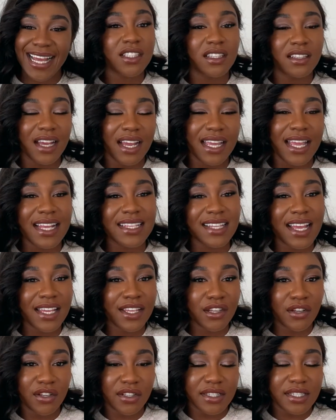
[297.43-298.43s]
I guess I
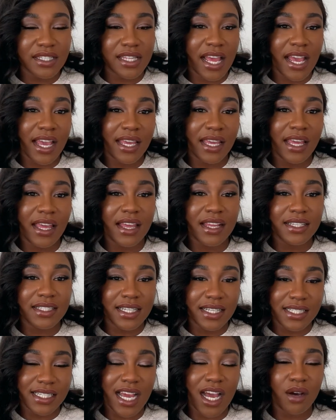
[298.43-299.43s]
could say it did
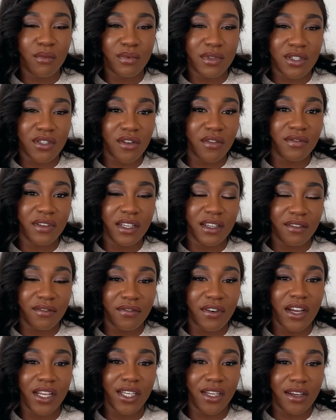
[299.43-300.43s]
help with softening
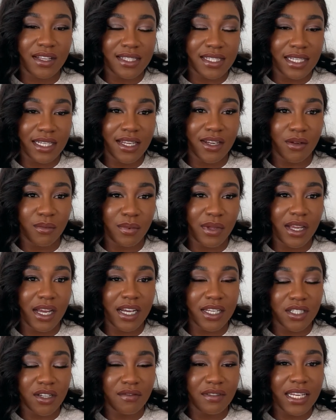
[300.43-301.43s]
fine lines a little bit. I
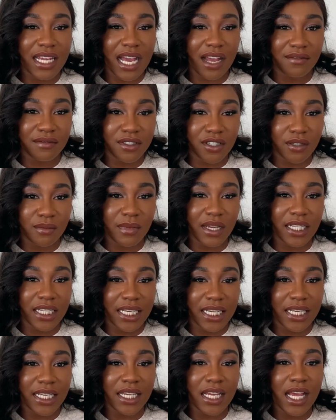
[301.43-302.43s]
don't really have too
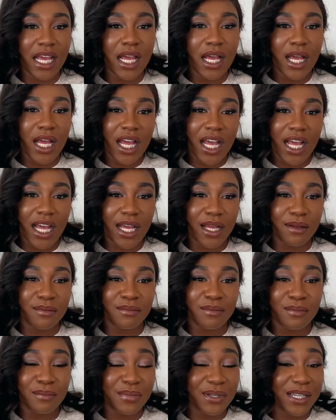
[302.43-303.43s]
many,
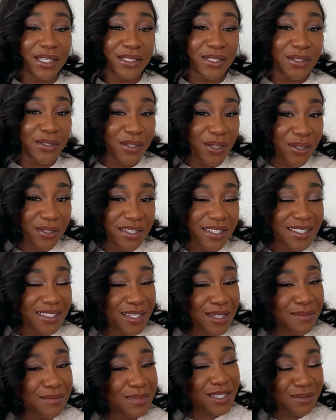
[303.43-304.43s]
but I don't notice
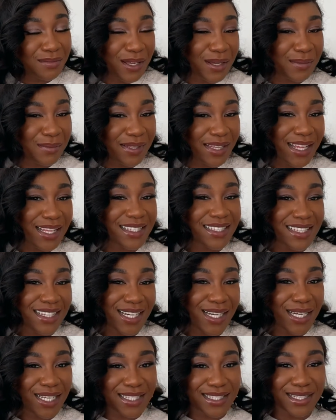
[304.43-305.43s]
them, maybe that's the
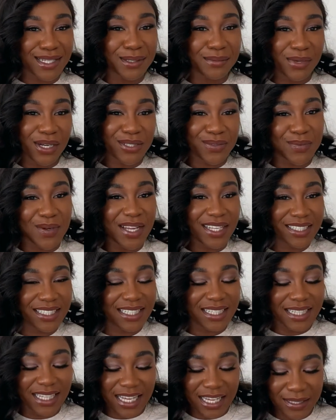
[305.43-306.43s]
niacinamide working
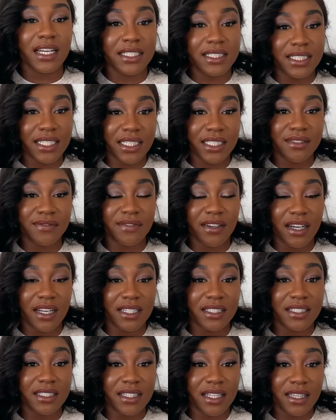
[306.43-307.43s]
there. I did find
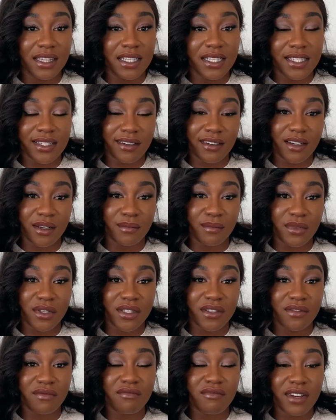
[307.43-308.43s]
that the serum
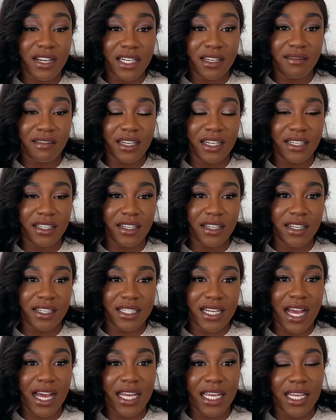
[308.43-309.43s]
was really good
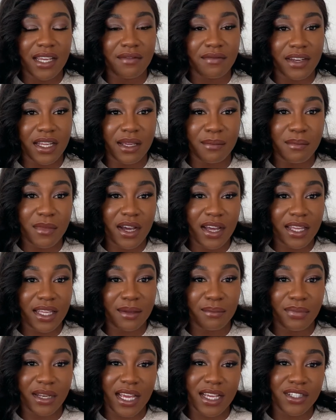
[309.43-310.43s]
at evening my
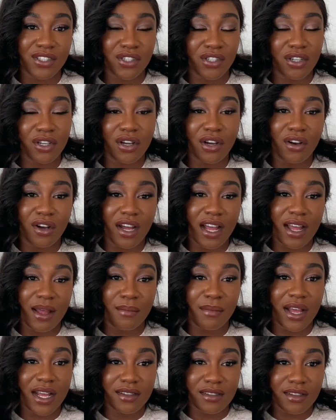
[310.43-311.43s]
complexion as a